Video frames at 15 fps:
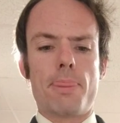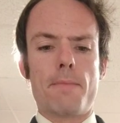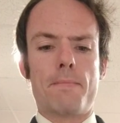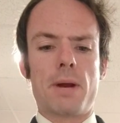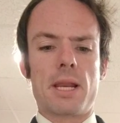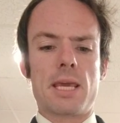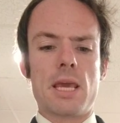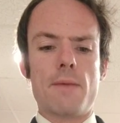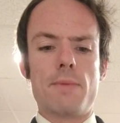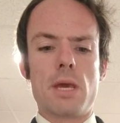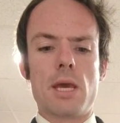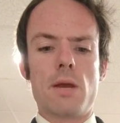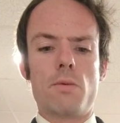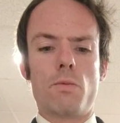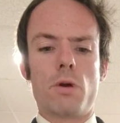but
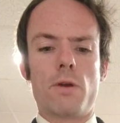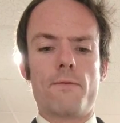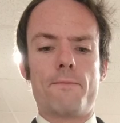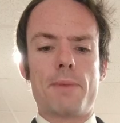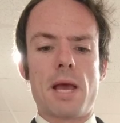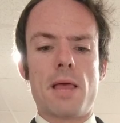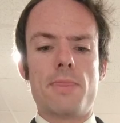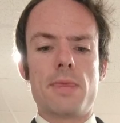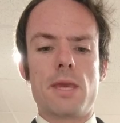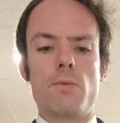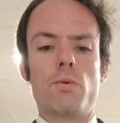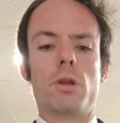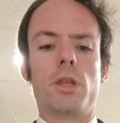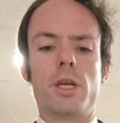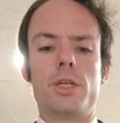Gibeon would have been the
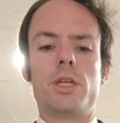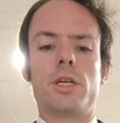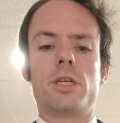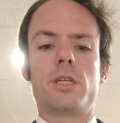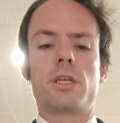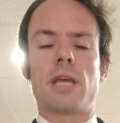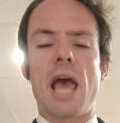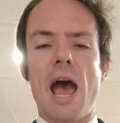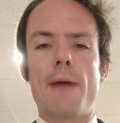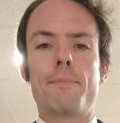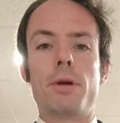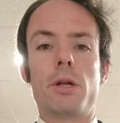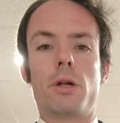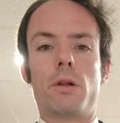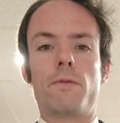religious
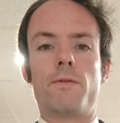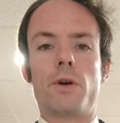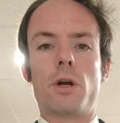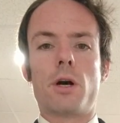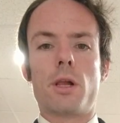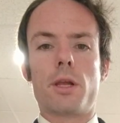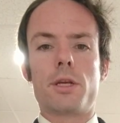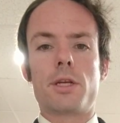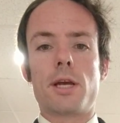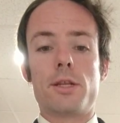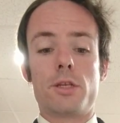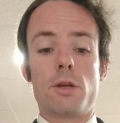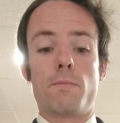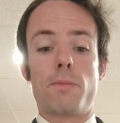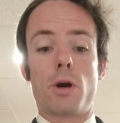capital for all
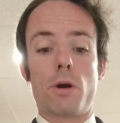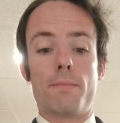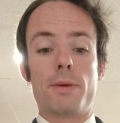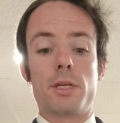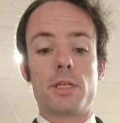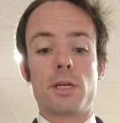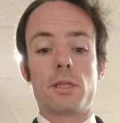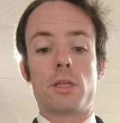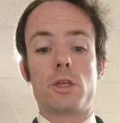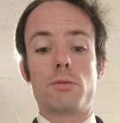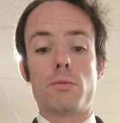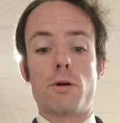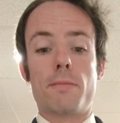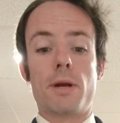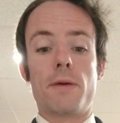intents and purpose at this
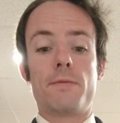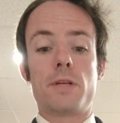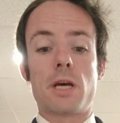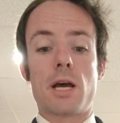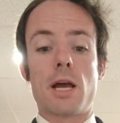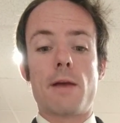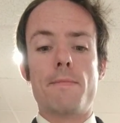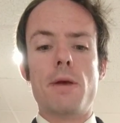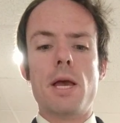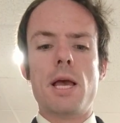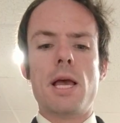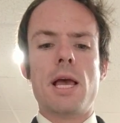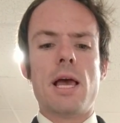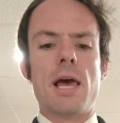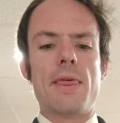moment of time.
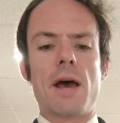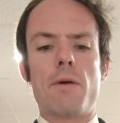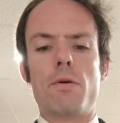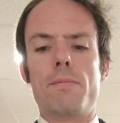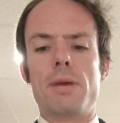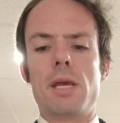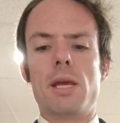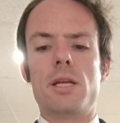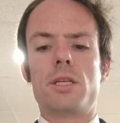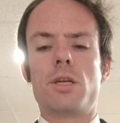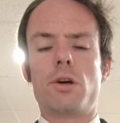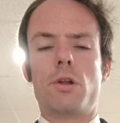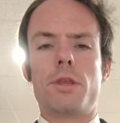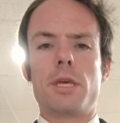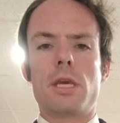That would be
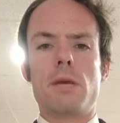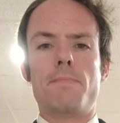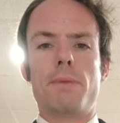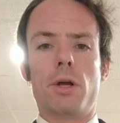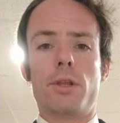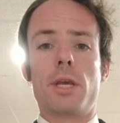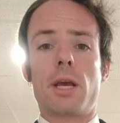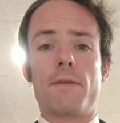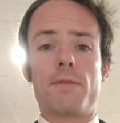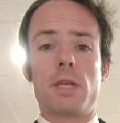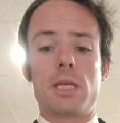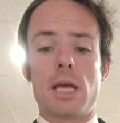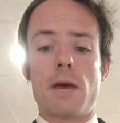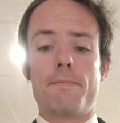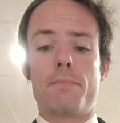until the building of the
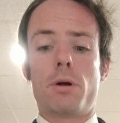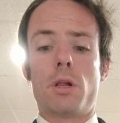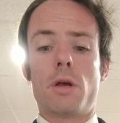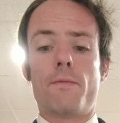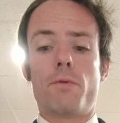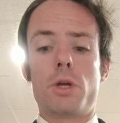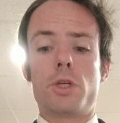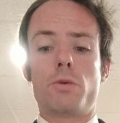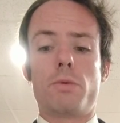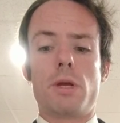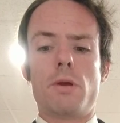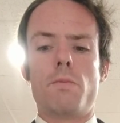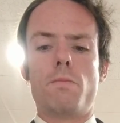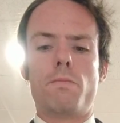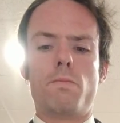temple, of which
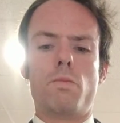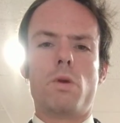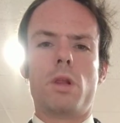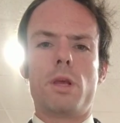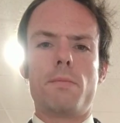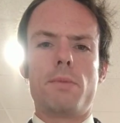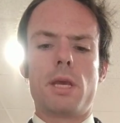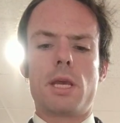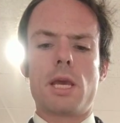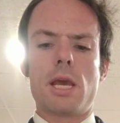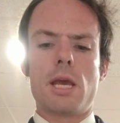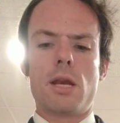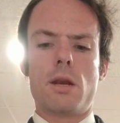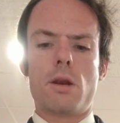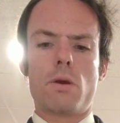we really
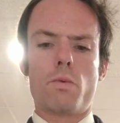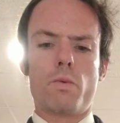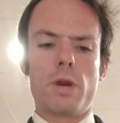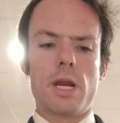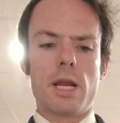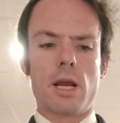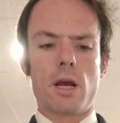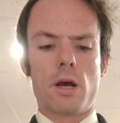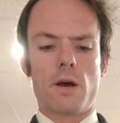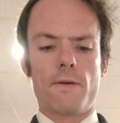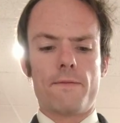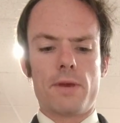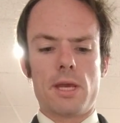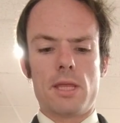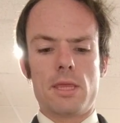begin reading
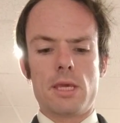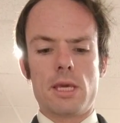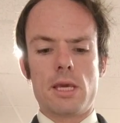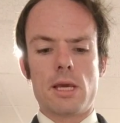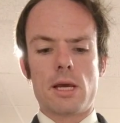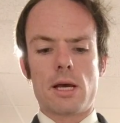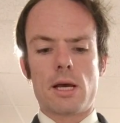of in the